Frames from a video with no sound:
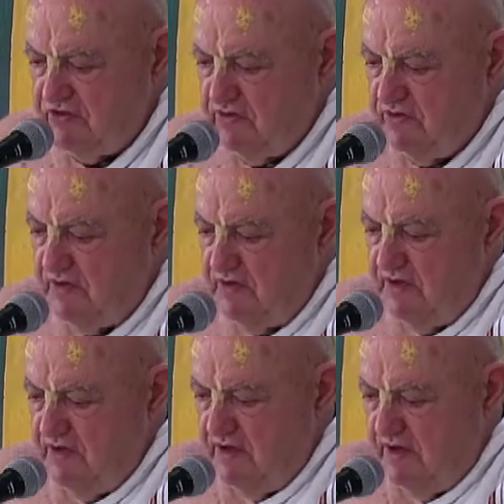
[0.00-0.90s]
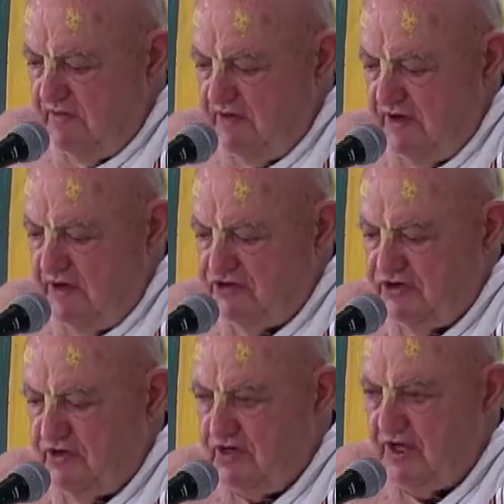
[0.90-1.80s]
still have
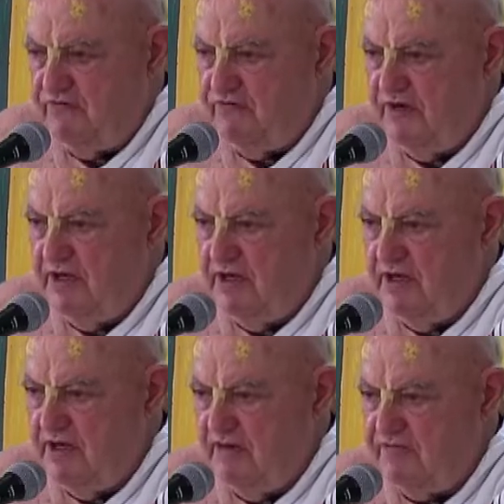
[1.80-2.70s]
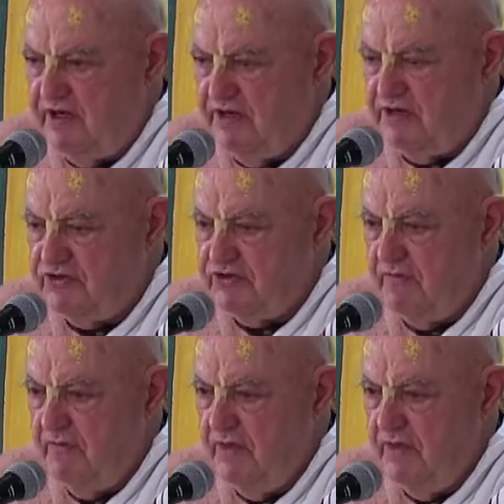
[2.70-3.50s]
energy and life left in us,